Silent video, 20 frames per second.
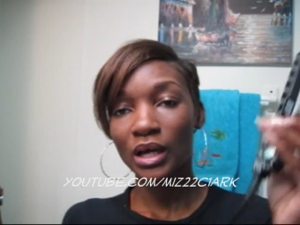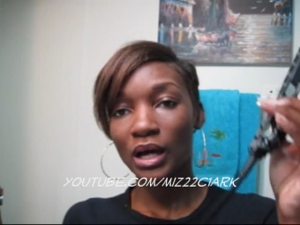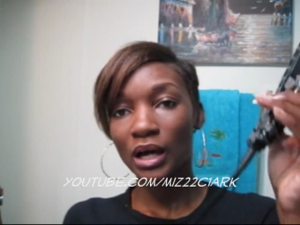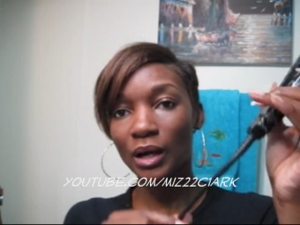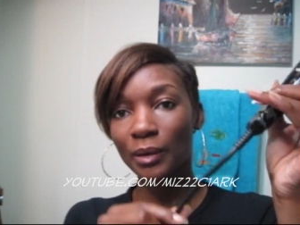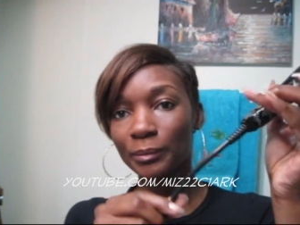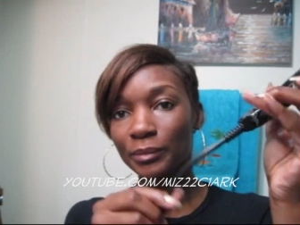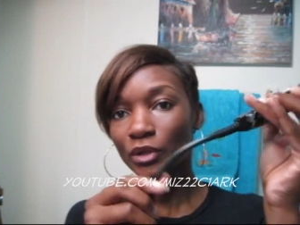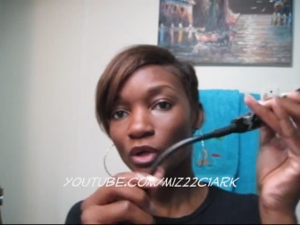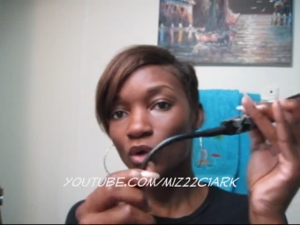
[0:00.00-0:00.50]

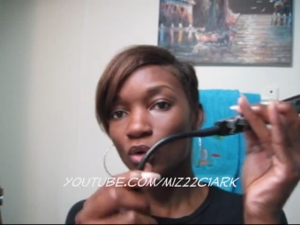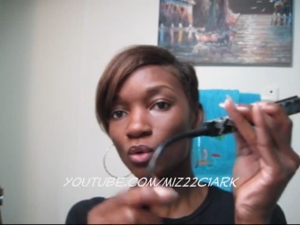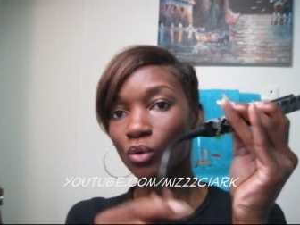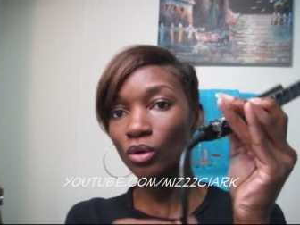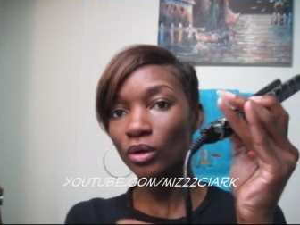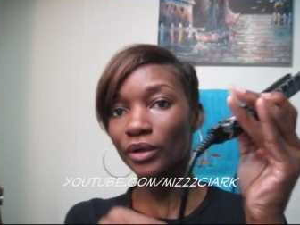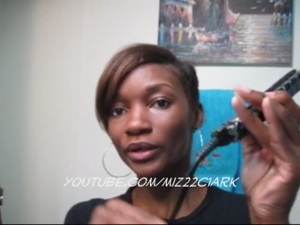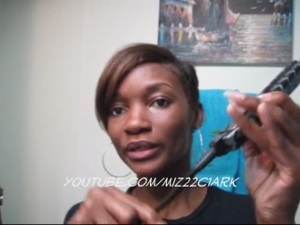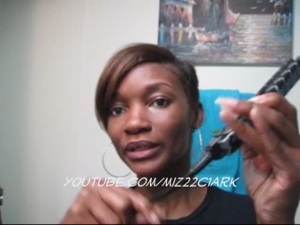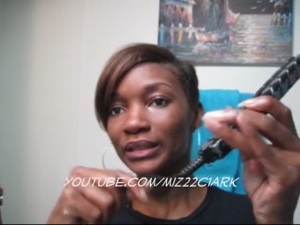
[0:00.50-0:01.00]
Um, the
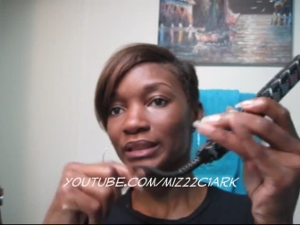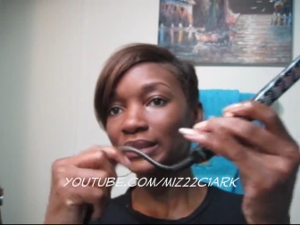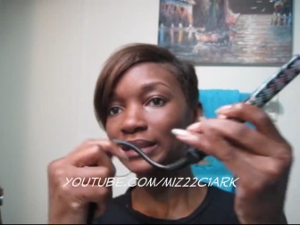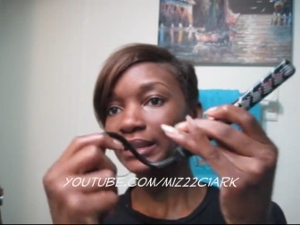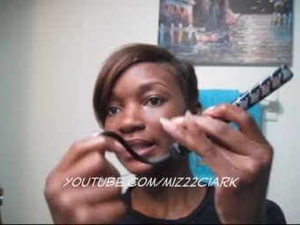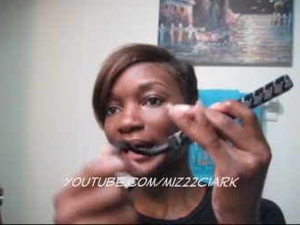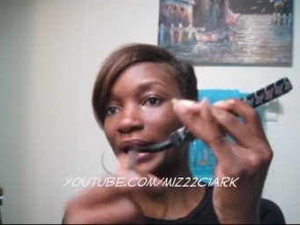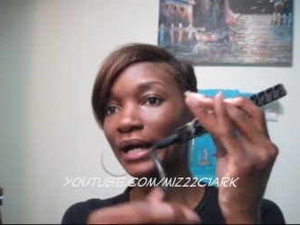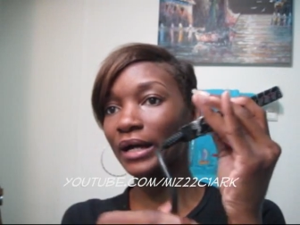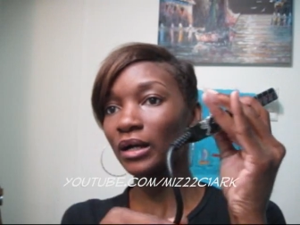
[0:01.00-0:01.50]
cord is
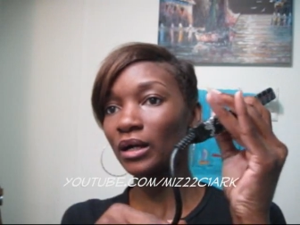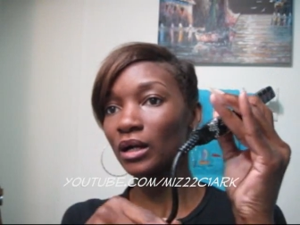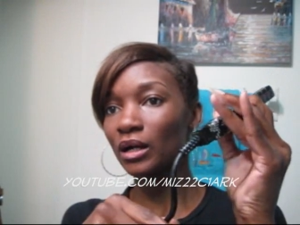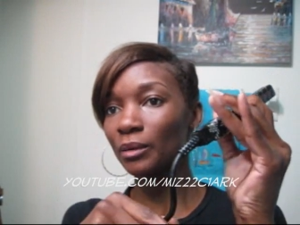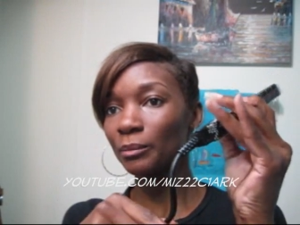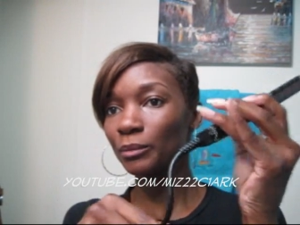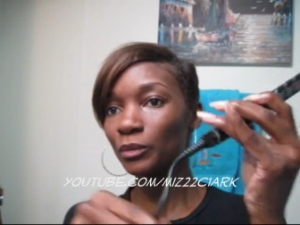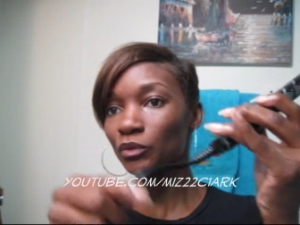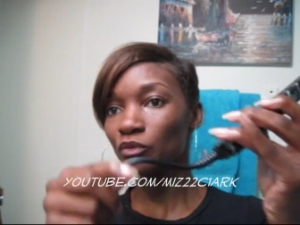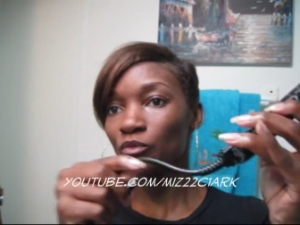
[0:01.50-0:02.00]
not
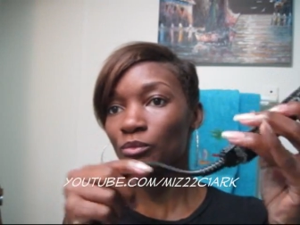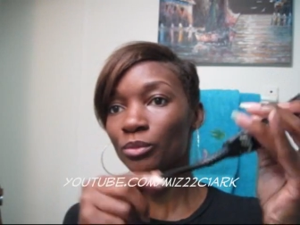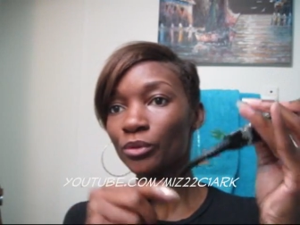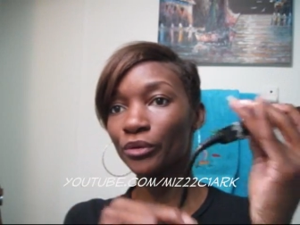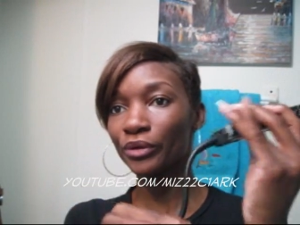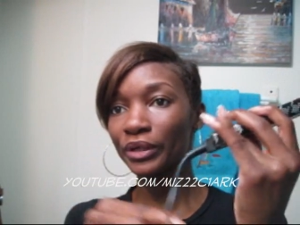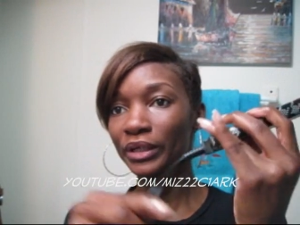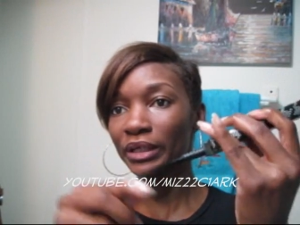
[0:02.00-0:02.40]
um, movable or